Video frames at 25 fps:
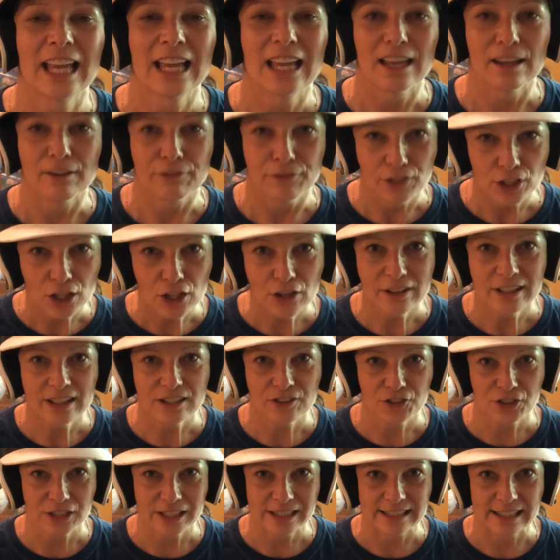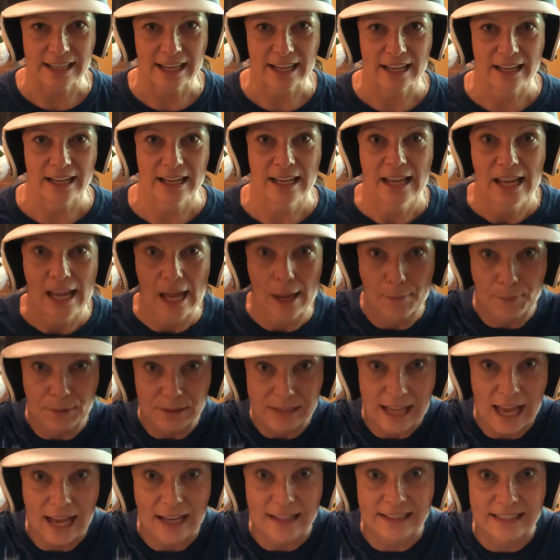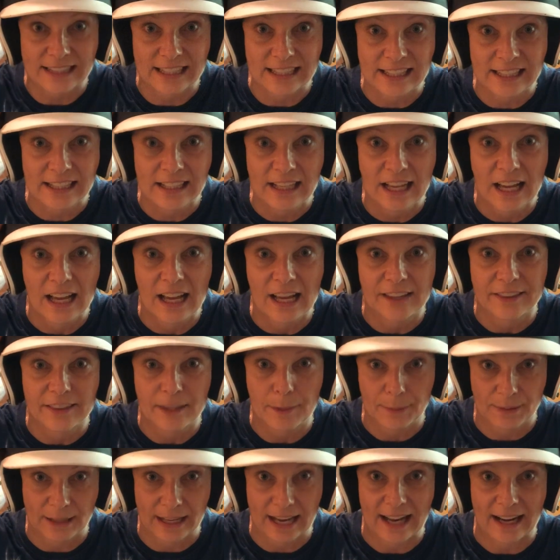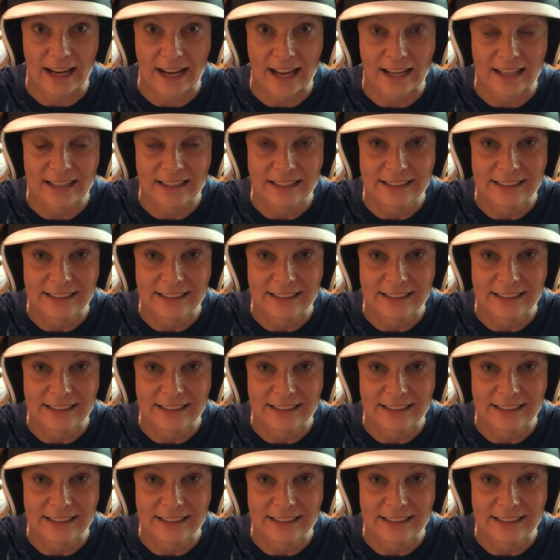If you're interested in protecting the planet,